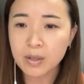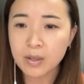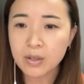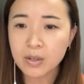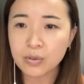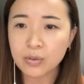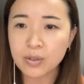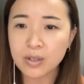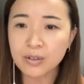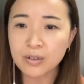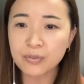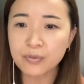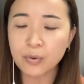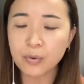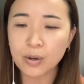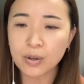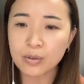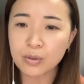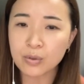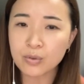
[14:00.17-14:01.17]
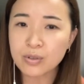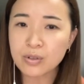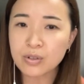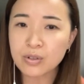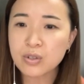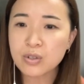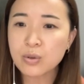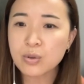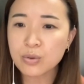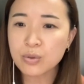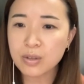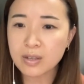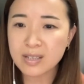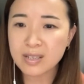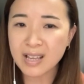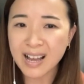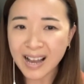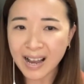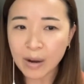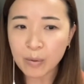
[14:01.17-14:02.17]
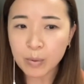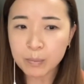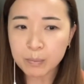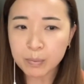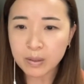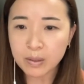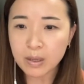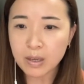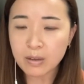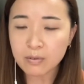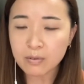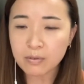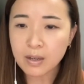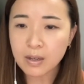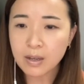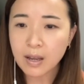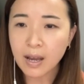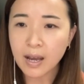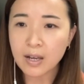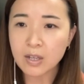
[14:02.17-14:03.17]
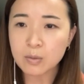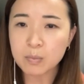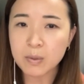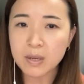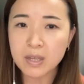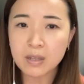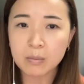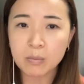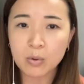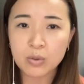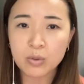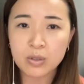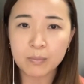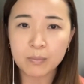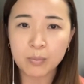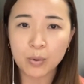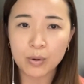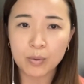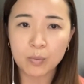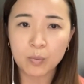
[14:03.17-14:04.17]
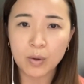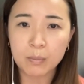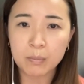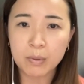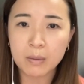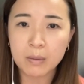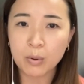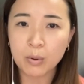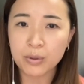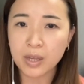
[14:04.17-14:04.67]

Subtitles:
So therefore, those are the two things that I would believe as being the most important when people